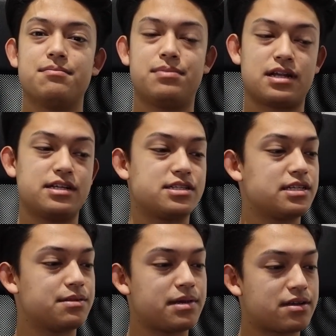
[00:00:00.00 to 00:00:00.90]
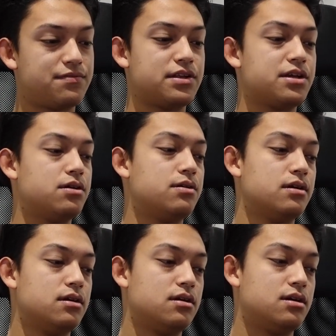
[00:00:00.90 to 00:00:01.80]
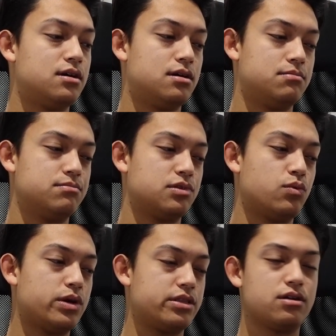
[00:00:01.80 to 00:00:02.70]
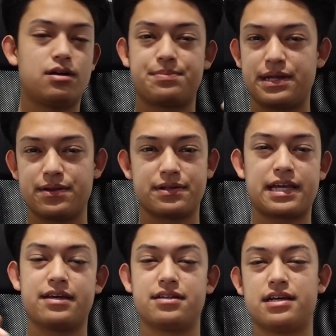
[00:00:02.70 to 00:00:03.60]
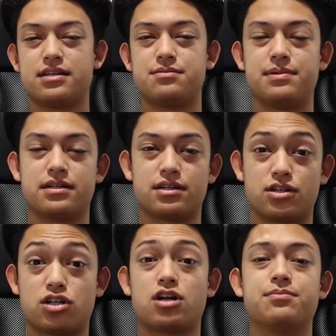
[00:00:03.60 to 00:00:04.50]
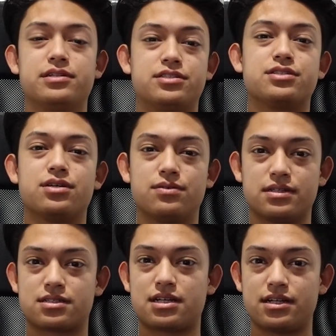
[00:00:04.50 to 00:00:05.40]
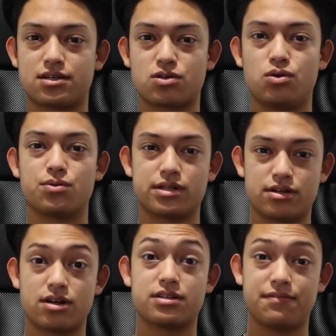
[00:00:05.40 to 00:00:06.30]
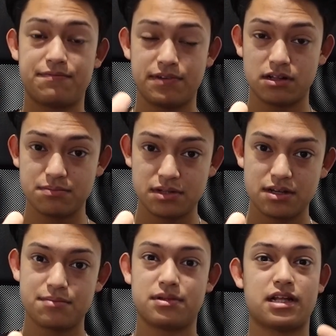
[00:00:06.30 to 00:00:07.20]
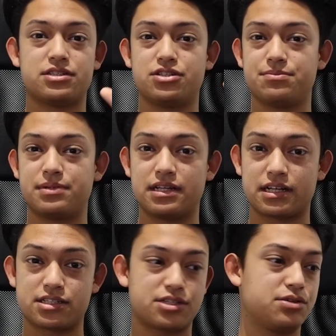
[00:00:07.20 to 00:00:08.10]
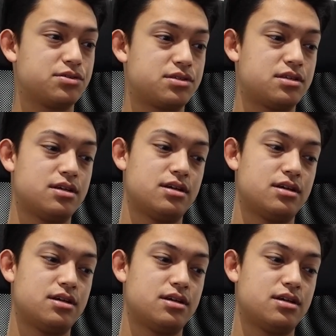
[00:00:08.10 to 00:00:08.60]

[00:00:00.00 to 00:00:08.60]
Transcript: But I just need to make a video. The weather up here in Canada has been garbage, so it's kind of cold and hard to film, but that shouldn't be an excuse.